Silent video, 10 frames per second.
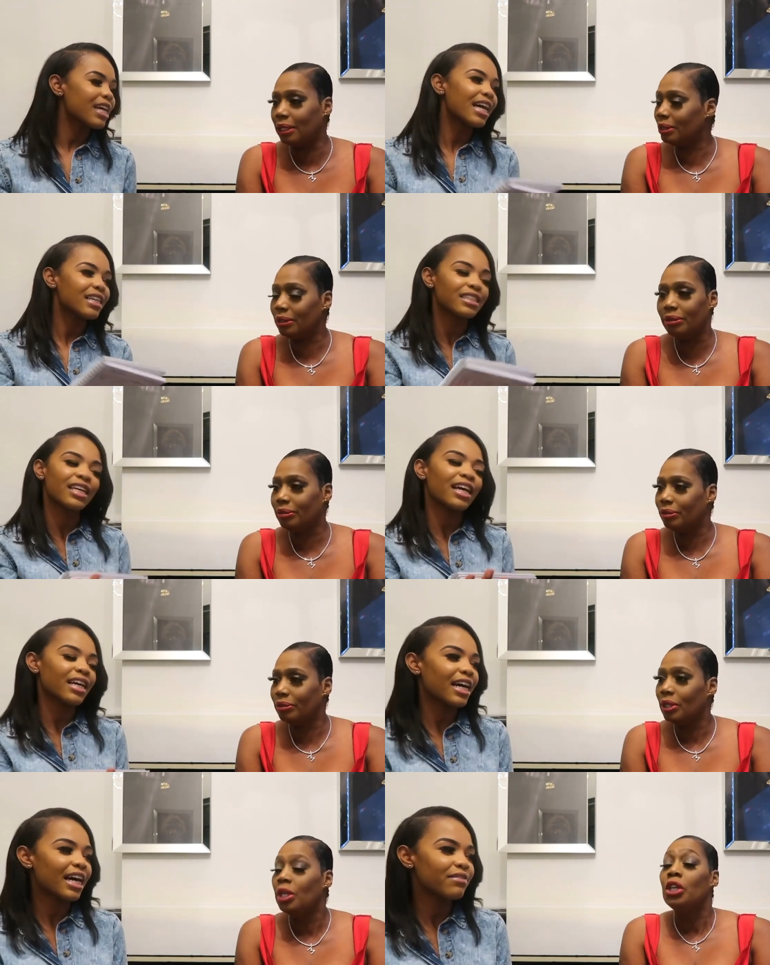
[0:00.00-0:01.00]
Speaker 1: I, yeah,
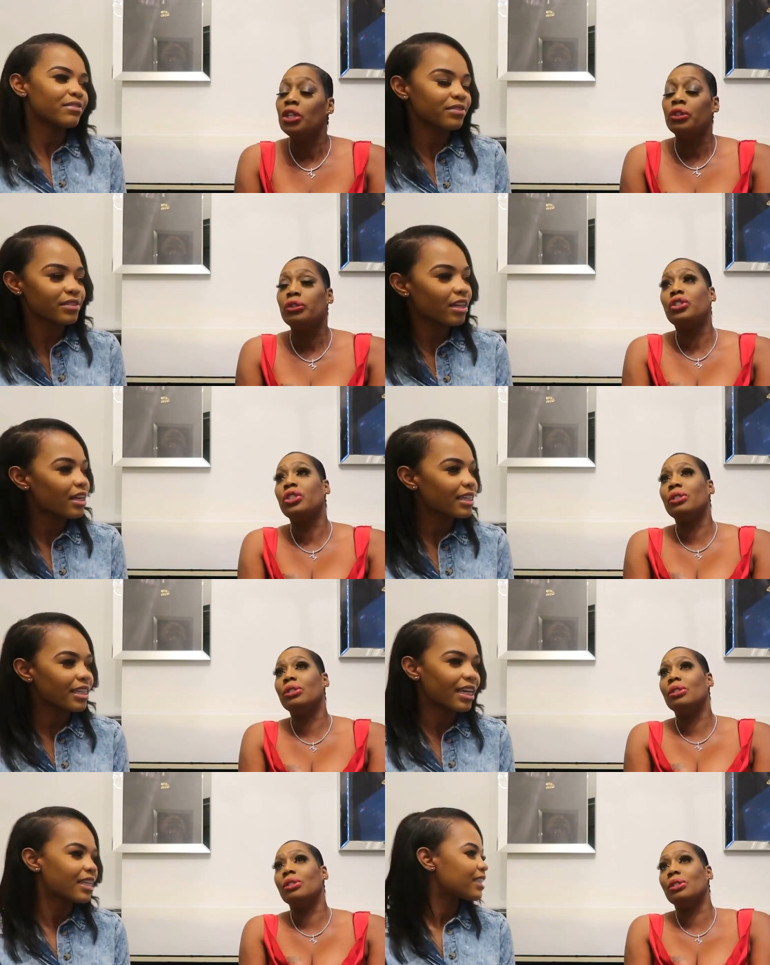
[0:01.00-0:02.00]
I've started it
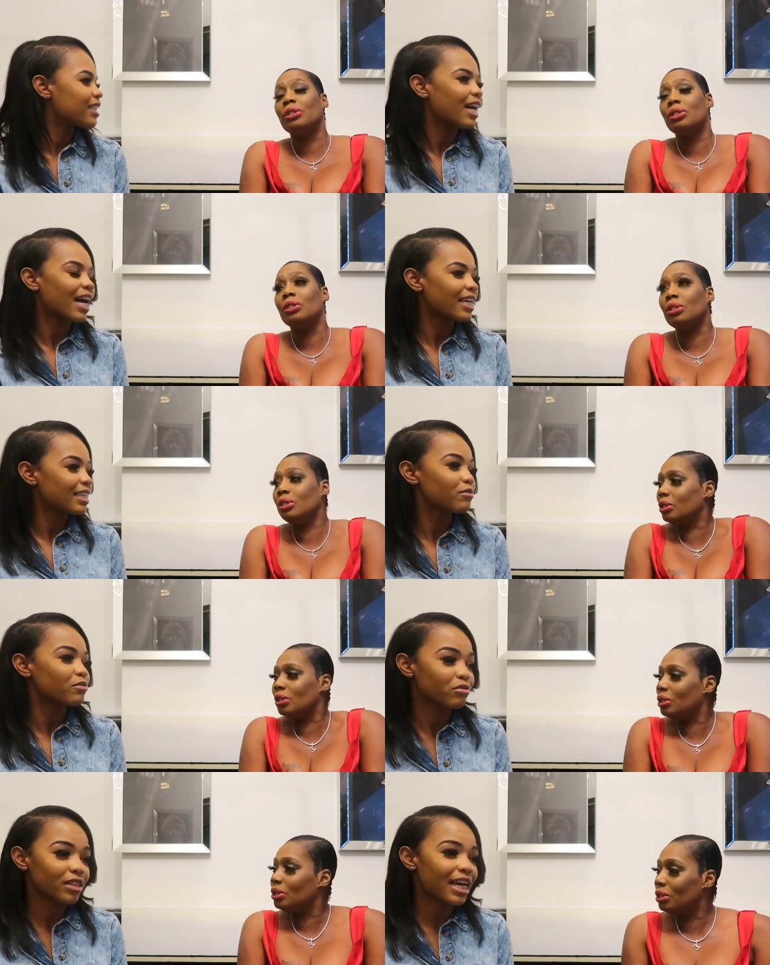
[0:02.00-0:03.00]
and I've
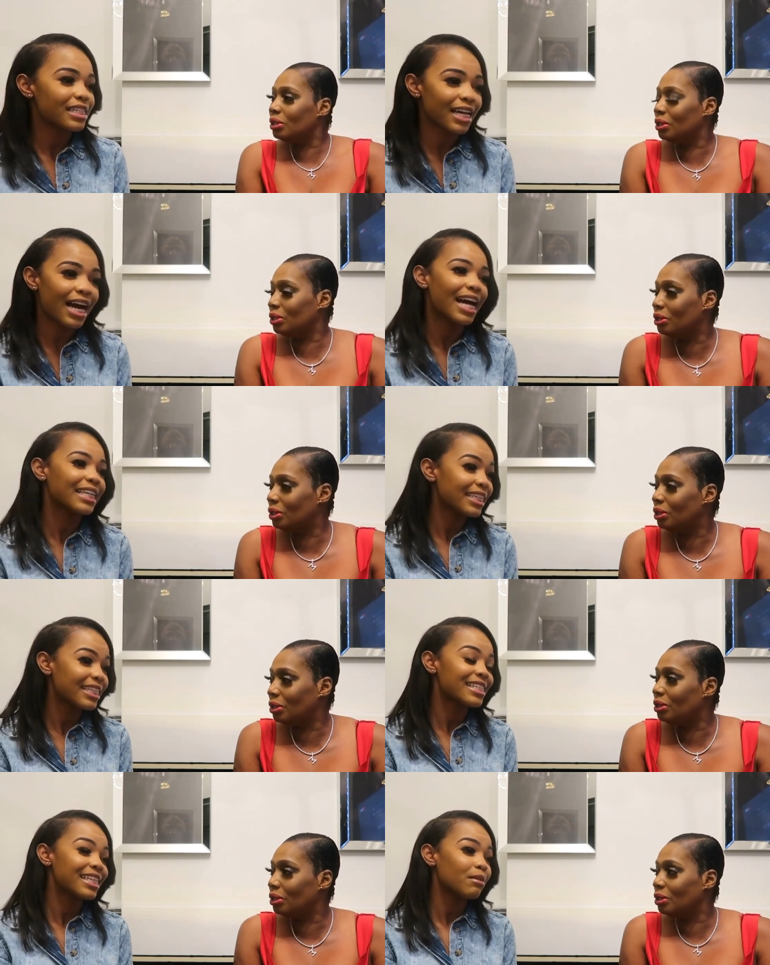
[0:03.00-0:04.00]
realized that I need a
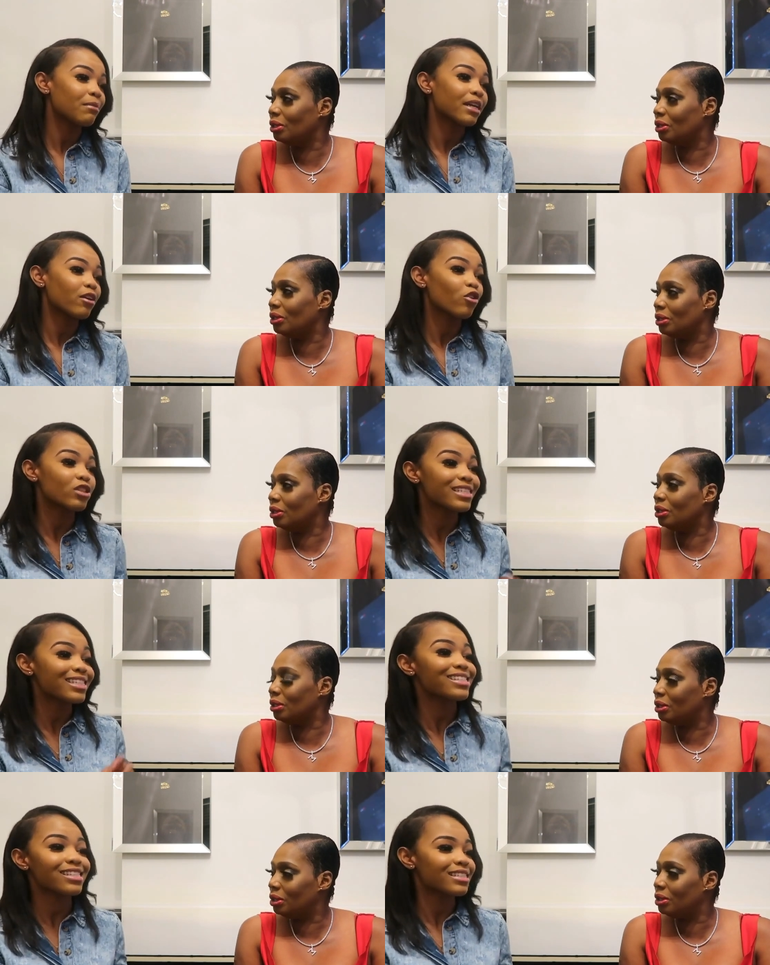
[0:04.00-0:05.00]
team and a
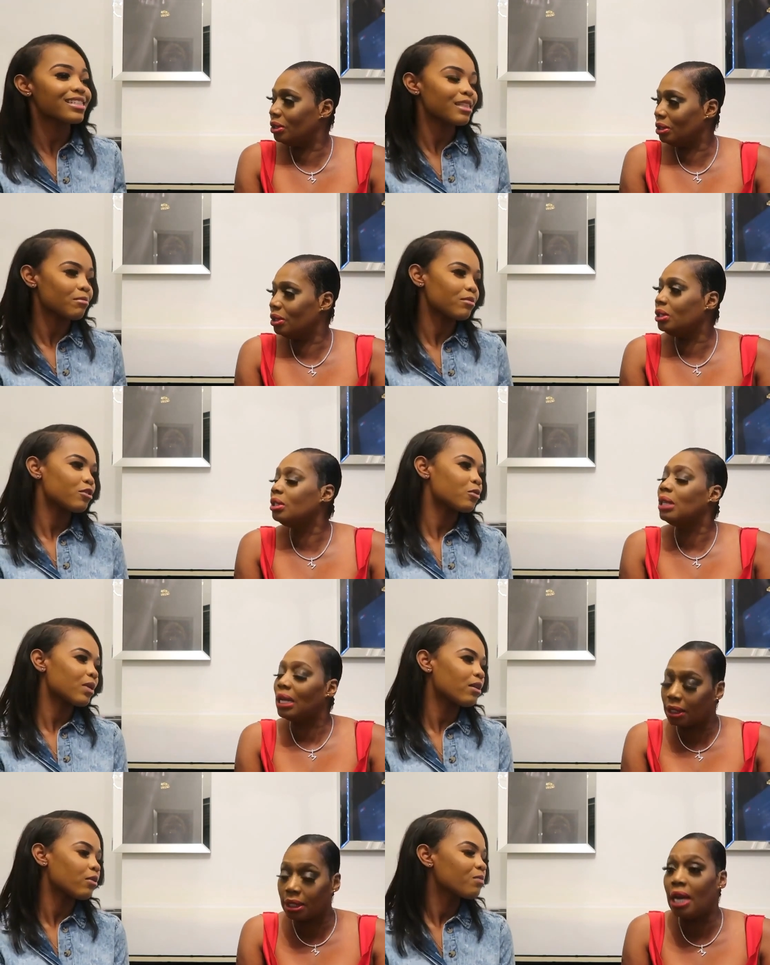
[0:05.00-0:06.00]
consistent team as
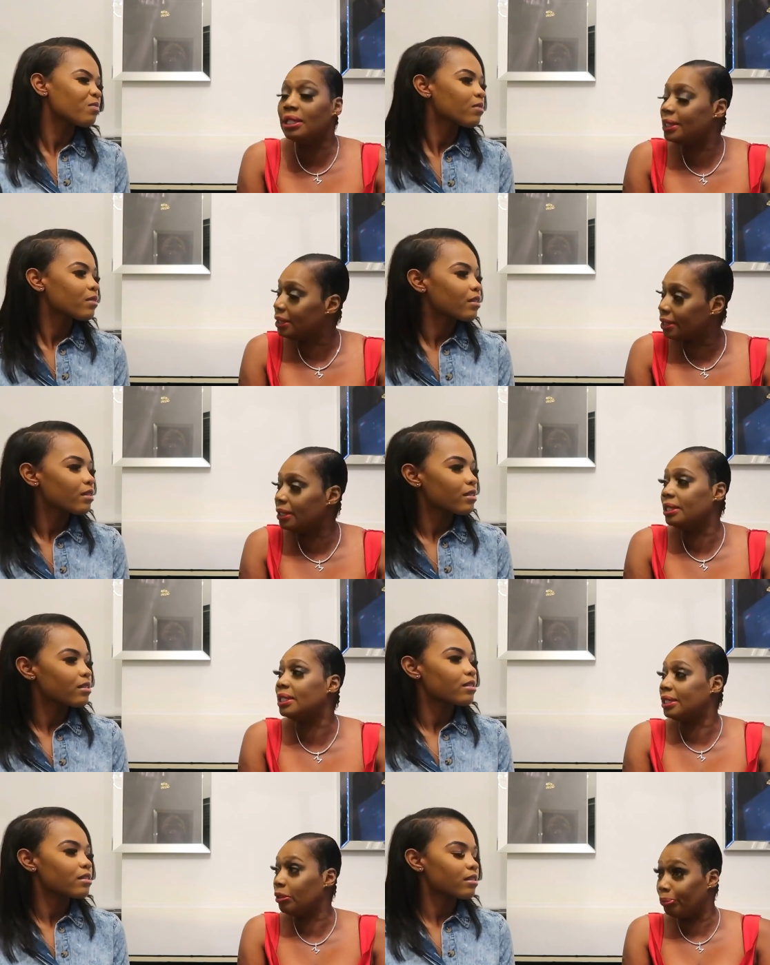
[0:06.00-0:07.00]
that well.
Speaker 2: Consistent
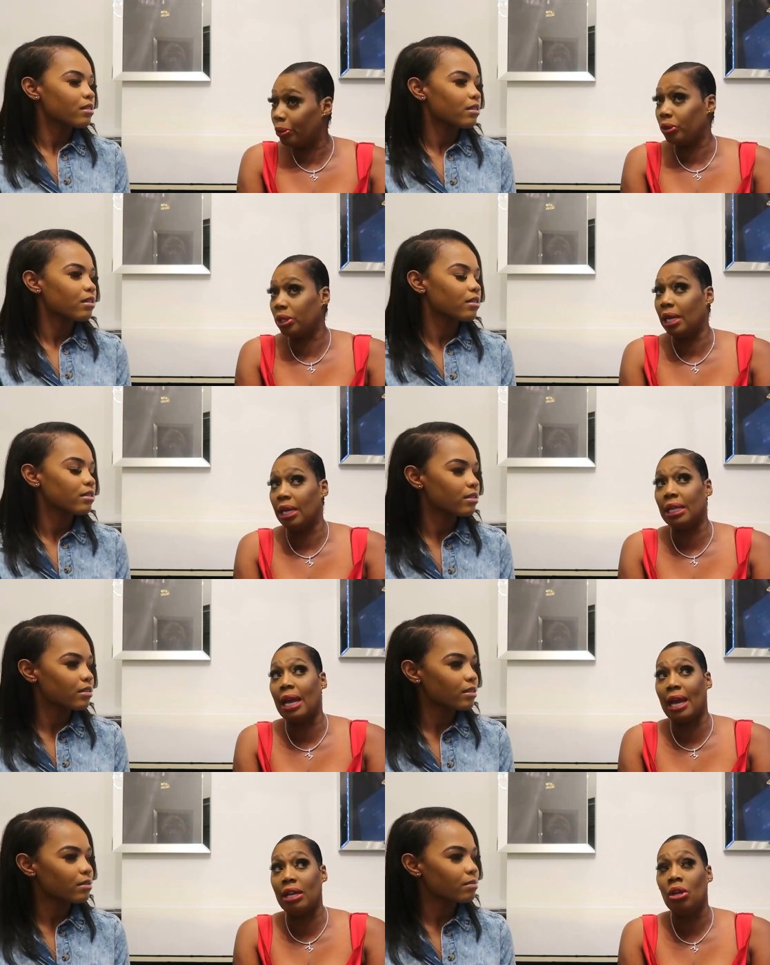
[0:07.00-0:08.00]
is important.
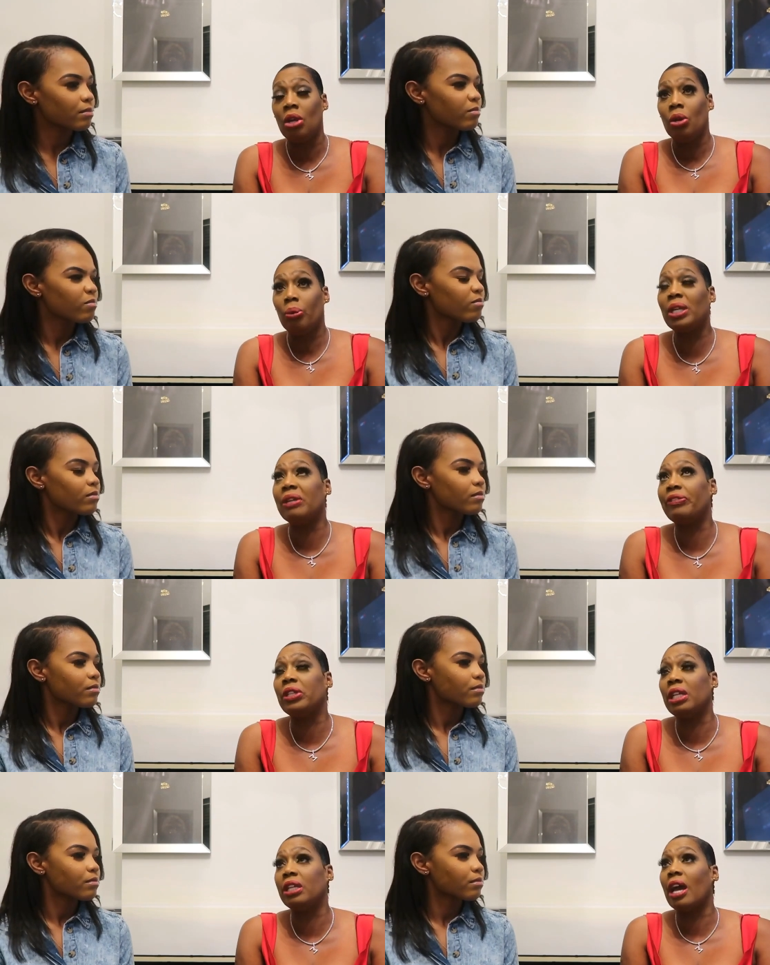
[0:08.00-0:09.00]
And one of the
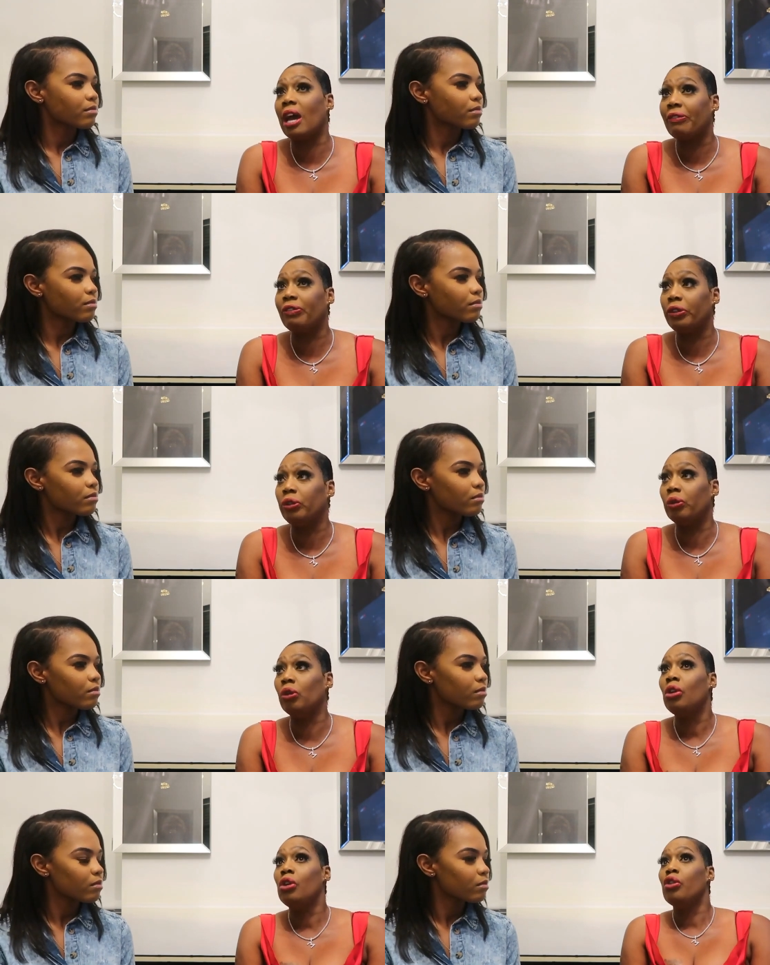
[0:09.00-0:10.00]
things you have to do,
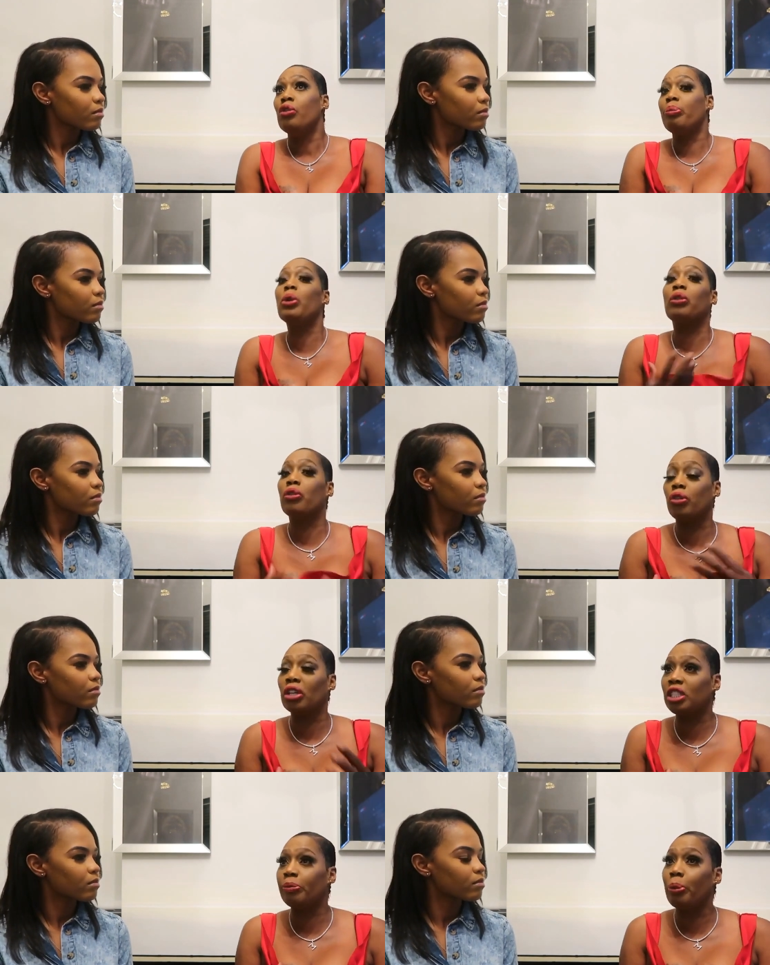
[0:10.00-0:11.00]
put
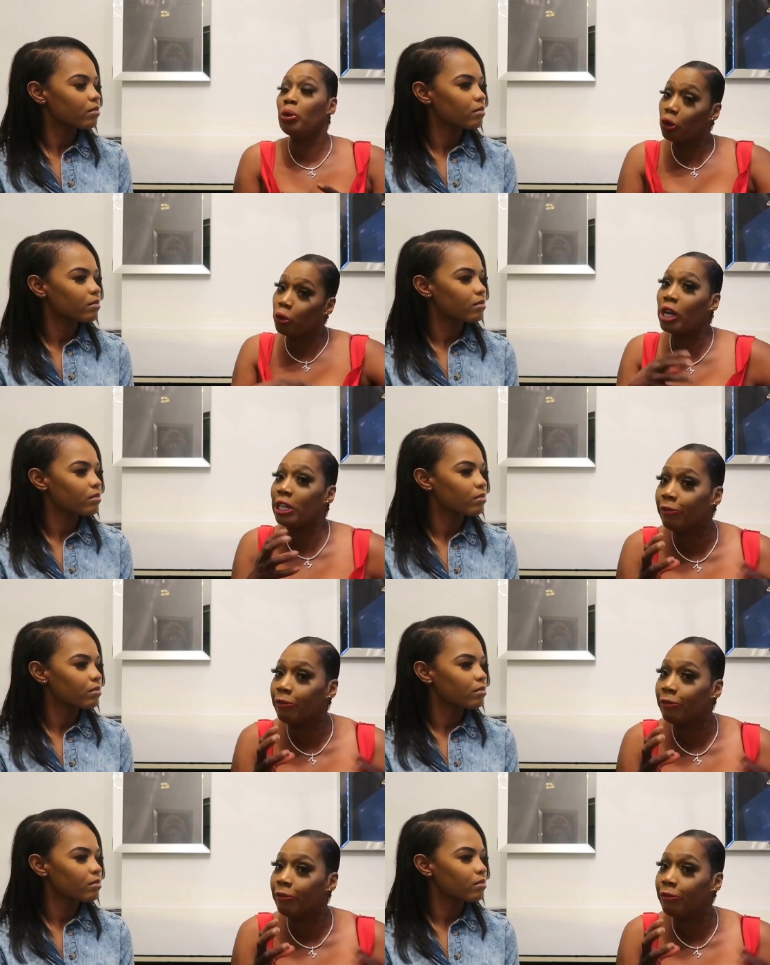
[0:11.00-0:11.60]
just put great